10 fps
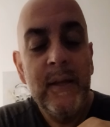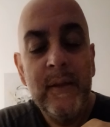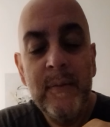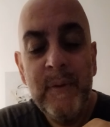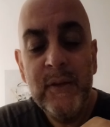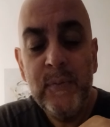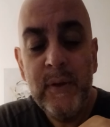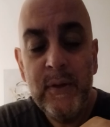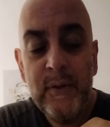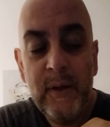The best way
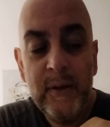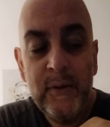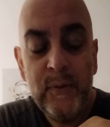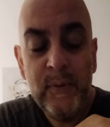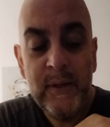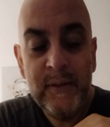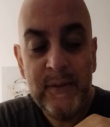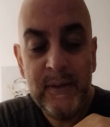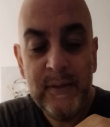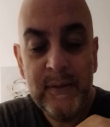to do it is
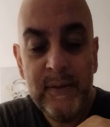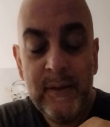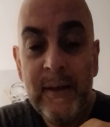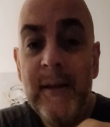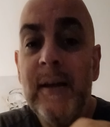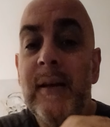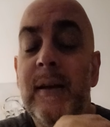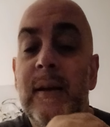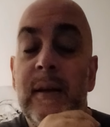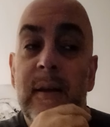this.
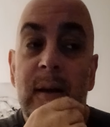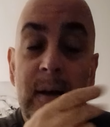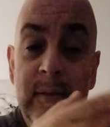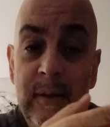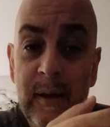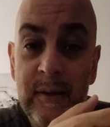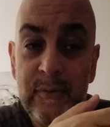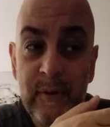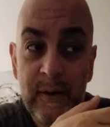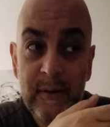On the
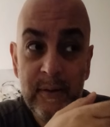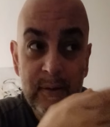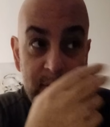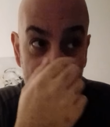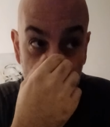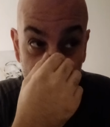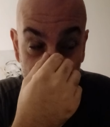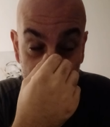contract, and you'll have an